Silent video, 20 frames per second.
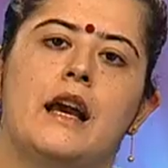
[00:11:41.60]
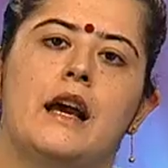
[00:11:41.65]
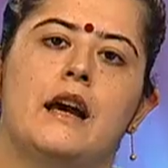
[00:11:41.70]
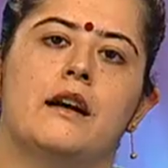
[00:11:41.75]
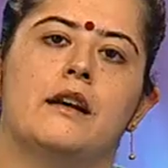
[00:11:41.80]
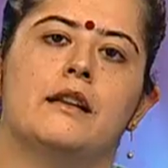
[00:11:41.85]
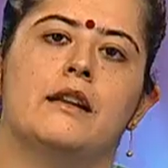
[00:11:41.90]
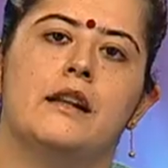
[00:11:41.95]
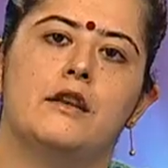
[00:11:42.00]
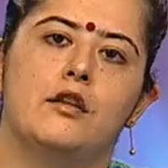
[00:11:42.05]

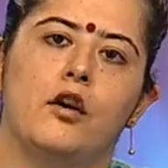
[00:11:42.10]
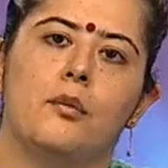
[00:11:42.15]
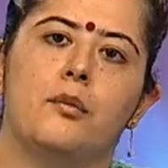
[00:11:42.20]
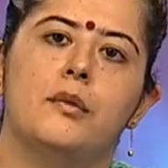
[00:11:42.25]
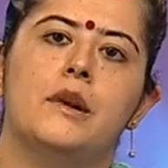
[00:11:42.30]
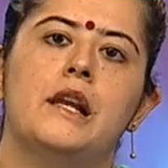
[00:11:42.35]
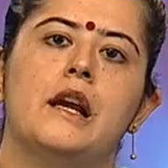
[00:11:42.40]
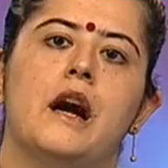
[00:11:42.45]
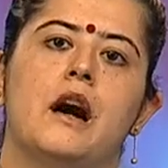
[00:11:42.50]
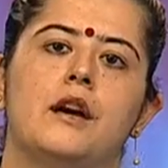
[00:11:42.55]
Uh, they
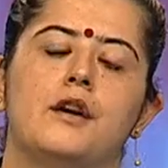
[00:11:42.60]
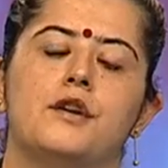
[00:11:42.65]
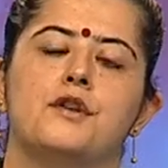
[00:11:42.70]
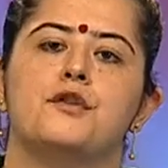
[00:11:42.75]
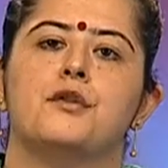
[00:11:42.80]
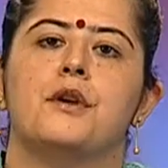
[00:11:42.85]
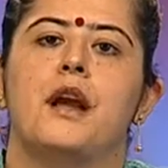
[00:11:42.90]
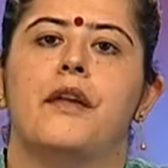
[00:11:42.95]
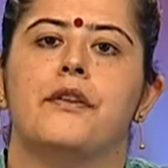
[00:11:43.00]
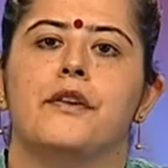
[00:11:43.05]
normally occur
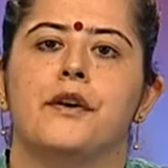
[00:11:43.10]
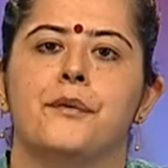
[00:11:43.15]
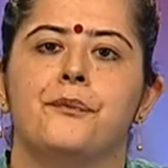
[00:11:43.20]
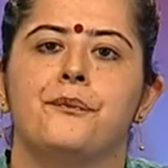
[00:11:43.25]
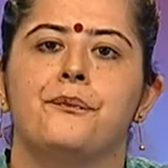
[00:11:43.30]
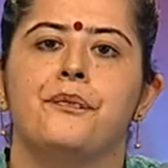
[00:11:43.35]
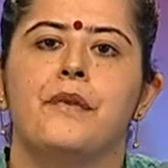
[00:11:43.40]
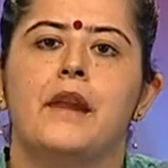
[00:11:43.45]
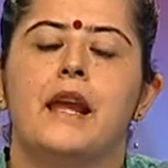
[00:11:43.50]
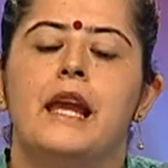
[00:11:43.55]
together.
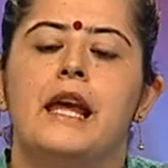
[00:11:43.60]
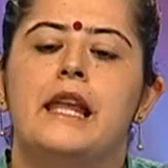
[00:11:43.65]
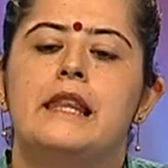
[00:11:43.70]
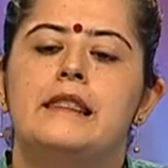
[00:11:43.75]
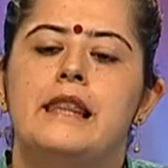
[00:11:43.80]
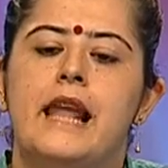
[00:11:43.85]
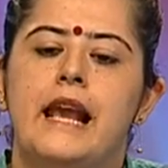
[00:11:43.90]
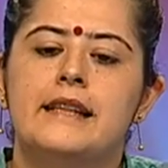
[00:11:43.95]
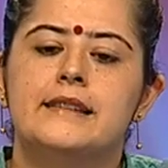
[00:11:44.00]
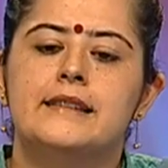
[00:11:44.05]

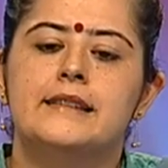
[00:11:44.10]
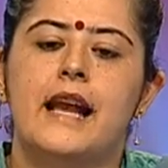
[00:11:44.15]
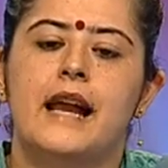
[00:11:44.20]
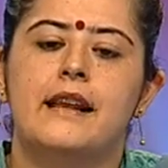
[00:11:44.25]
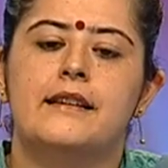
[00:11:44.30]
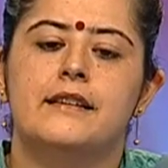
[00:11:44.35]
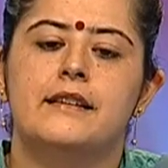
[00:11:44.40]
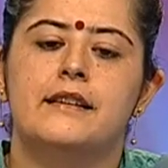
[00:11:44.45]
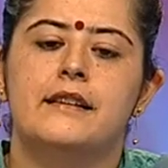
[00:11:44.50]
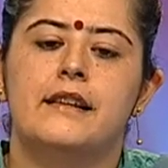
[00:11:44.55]
Next
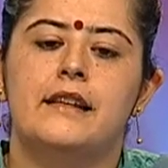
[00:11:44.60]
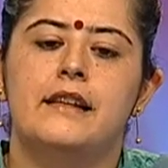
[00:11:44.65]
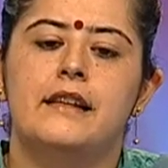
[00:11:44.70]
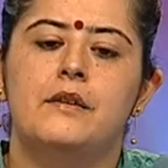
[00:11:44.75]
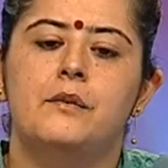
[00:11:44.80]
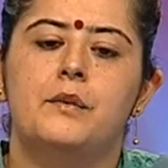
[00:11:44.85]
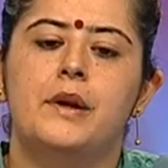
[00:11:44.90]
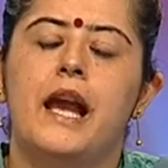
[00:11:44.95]
category we